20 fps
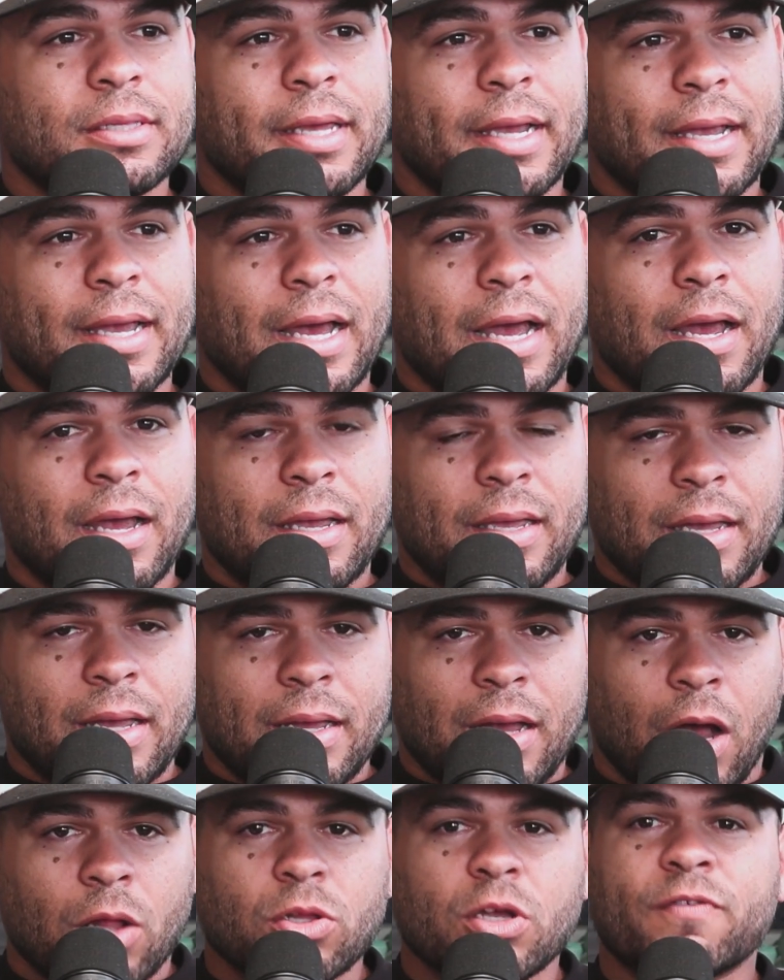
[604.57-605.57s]
Like
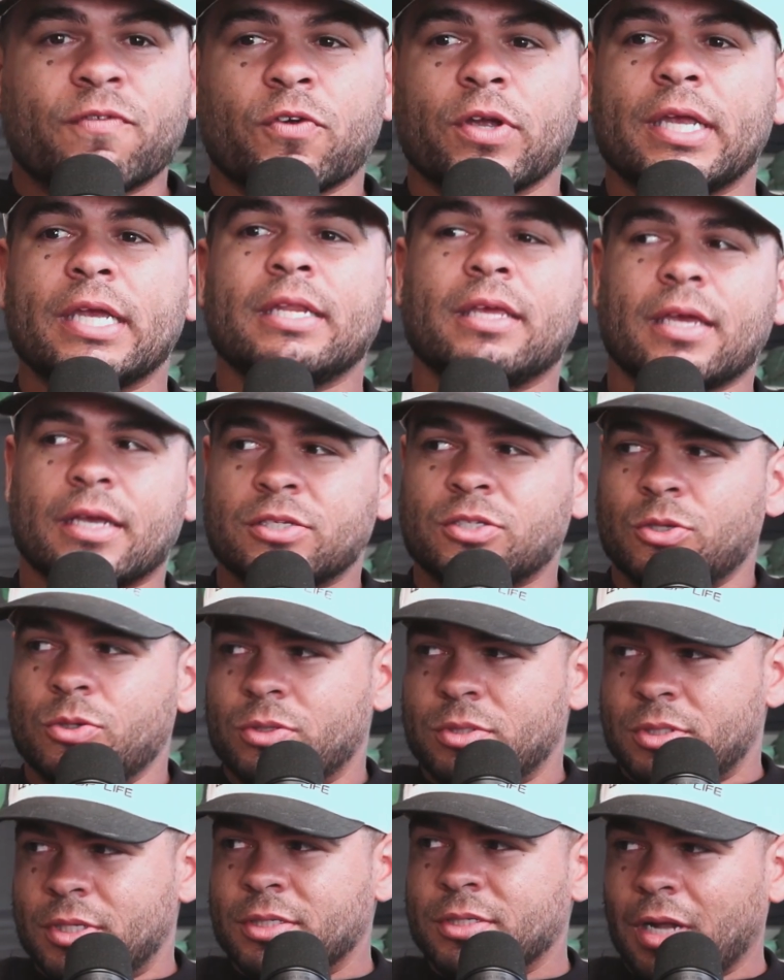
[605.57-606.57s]
I'll look for any
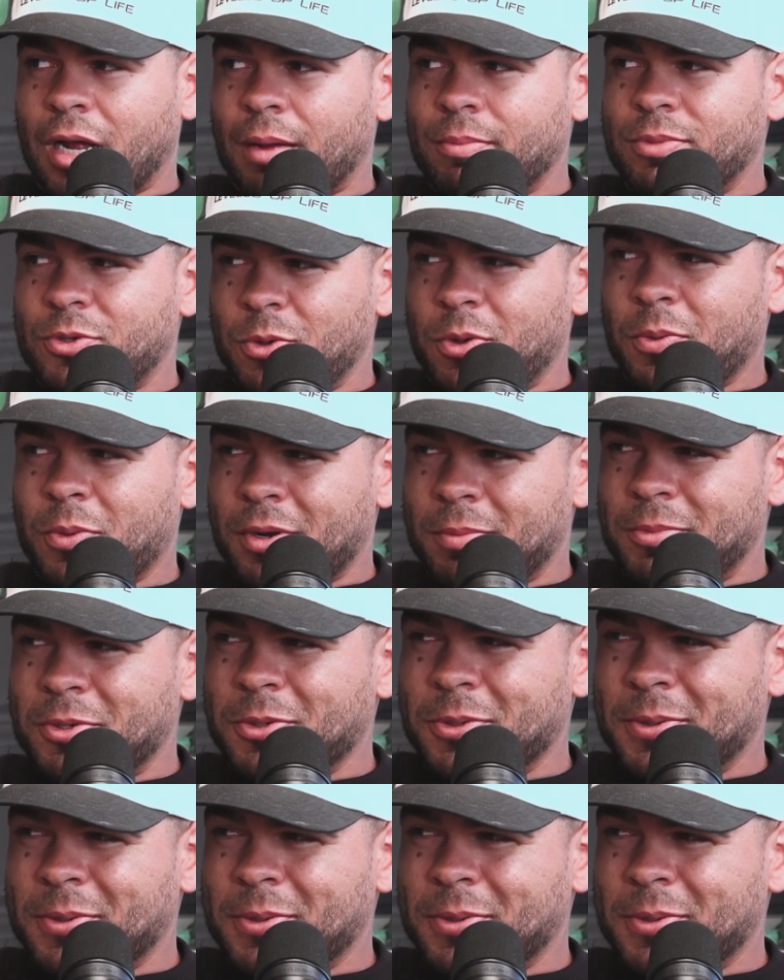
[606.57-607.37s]
excuse to stop doing what I'm doing.